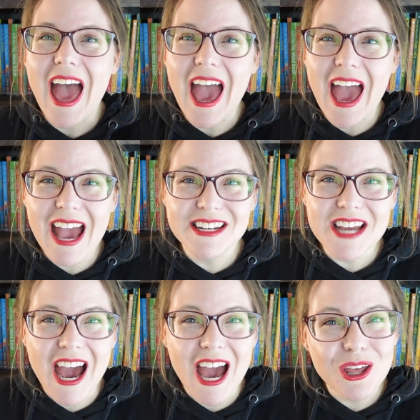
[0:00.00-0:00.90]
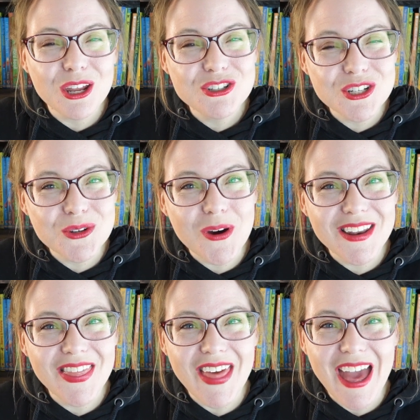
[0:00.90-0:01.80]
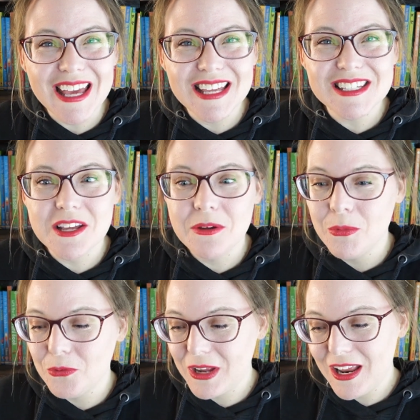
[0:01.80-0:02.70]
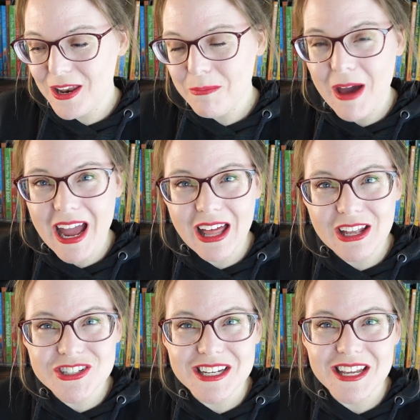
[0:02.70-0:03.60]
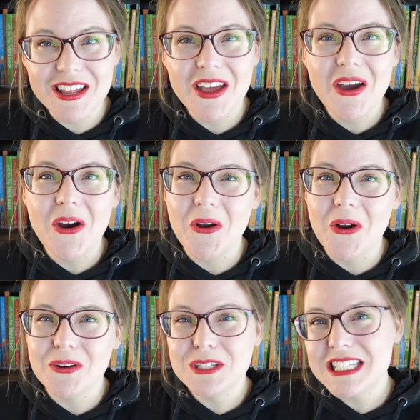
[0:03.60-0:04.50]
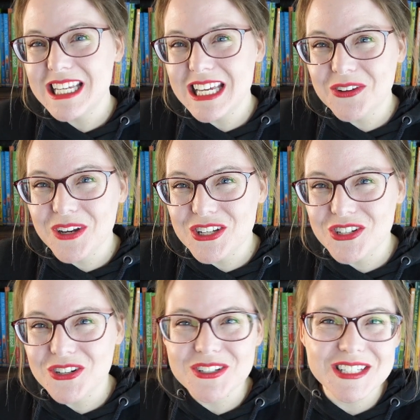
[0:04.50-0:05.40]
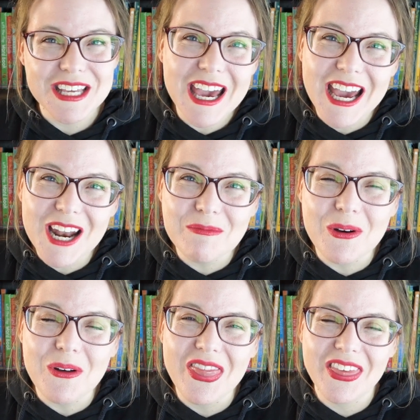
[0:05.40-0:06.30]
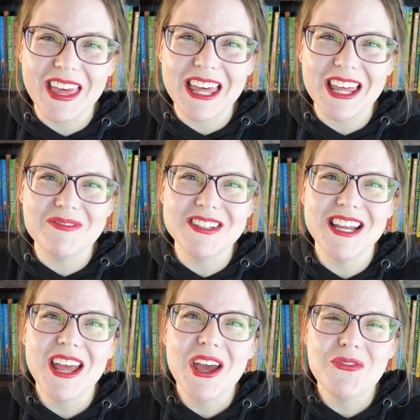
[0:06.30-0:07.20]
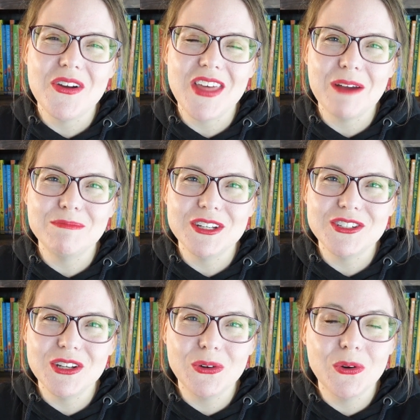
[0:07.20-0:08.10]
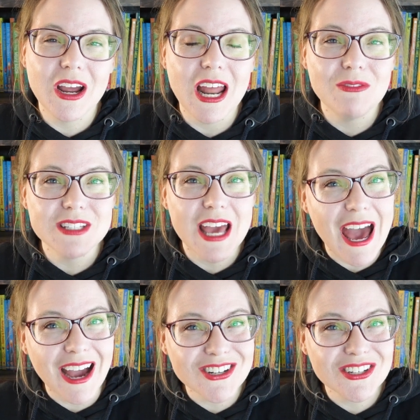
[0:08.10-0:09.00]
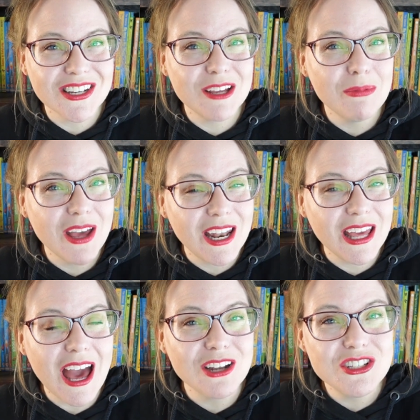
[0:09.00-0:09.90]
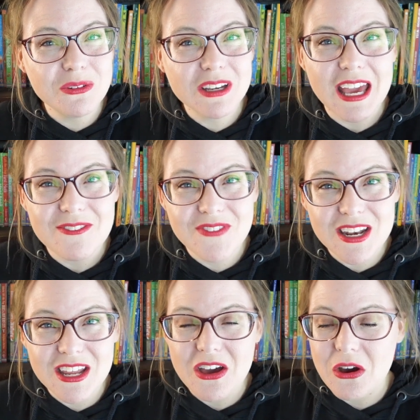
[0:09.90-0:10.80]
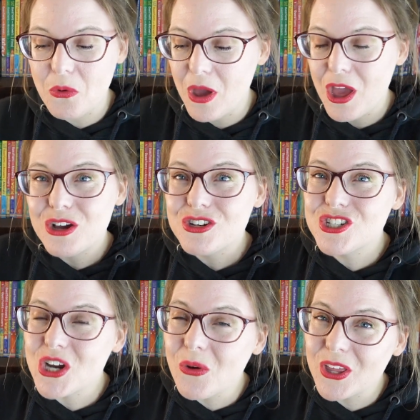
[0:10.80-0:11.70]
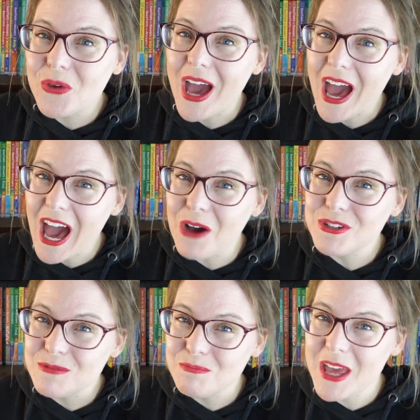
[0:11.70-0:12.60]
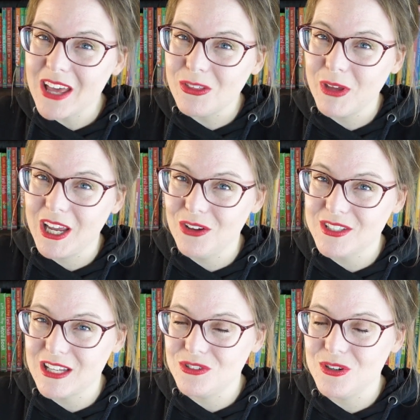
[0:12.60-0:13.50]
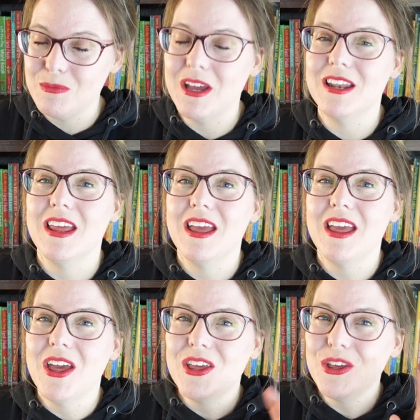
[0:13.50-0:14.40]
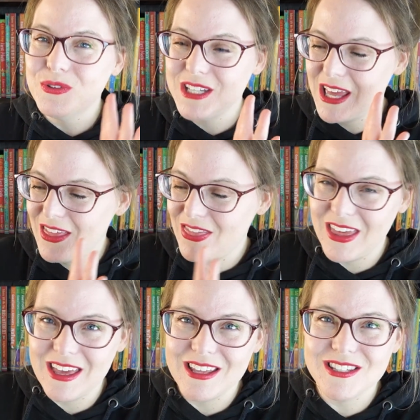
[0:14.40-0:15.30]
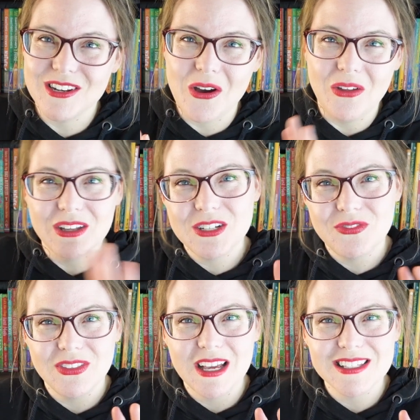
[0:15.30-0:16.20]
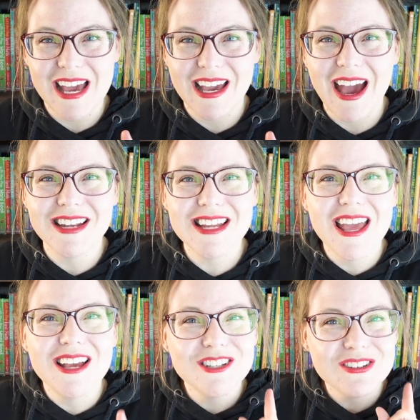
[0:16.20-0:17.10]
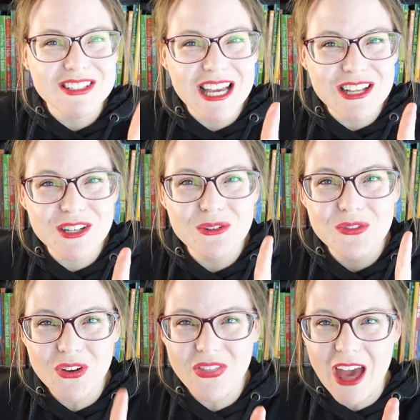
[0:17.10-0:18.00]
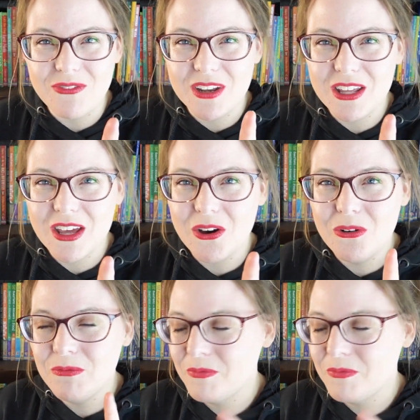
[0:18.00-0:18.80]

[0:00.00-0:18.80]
And I'm gonna do one that is marine biology or sea creature, sea animal themed for them to do. And I was actually planning on doing a video showing you how to make the Play-Doh sensory bin using these and all the different things I got. So stay tuned for that video.